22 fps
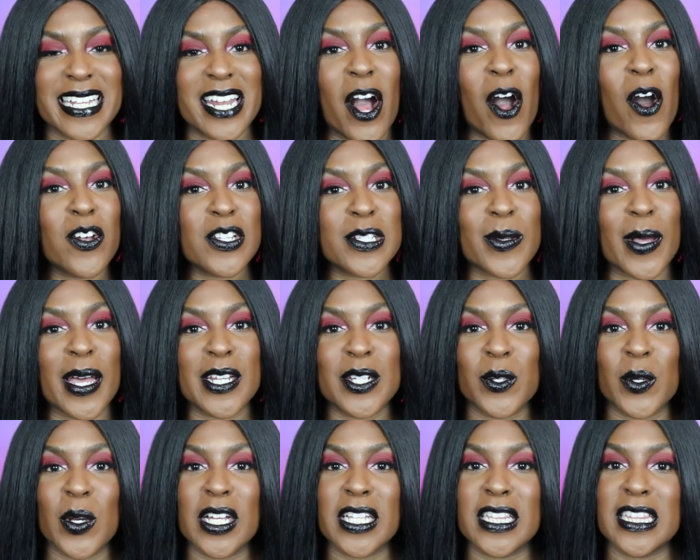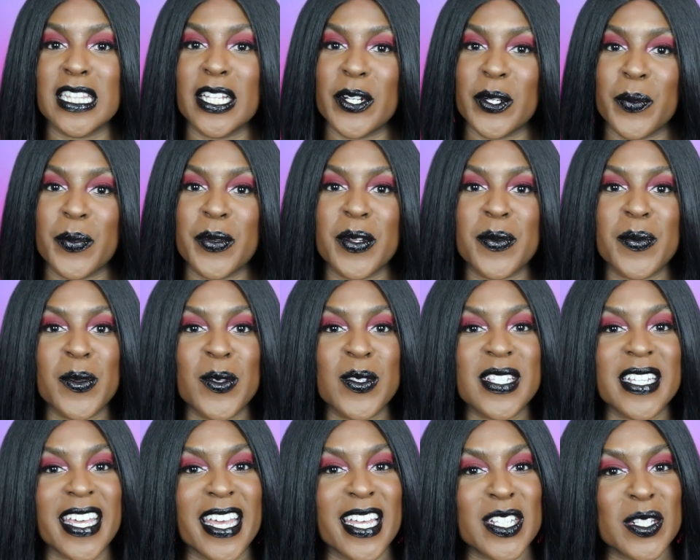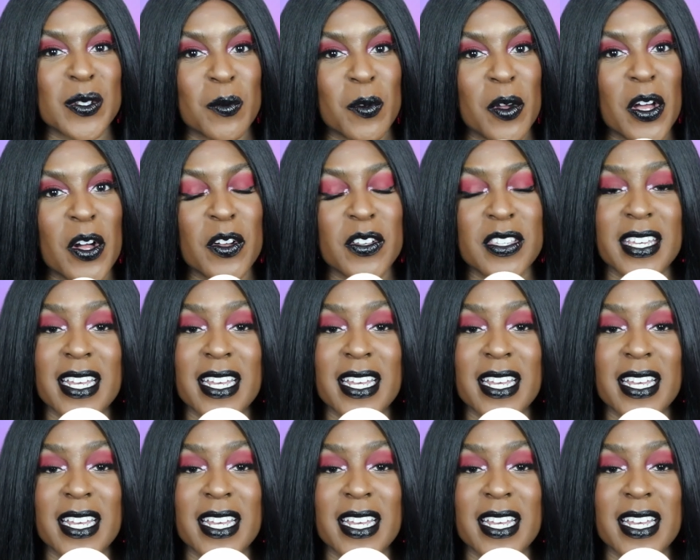And also I do a little bit of music as well.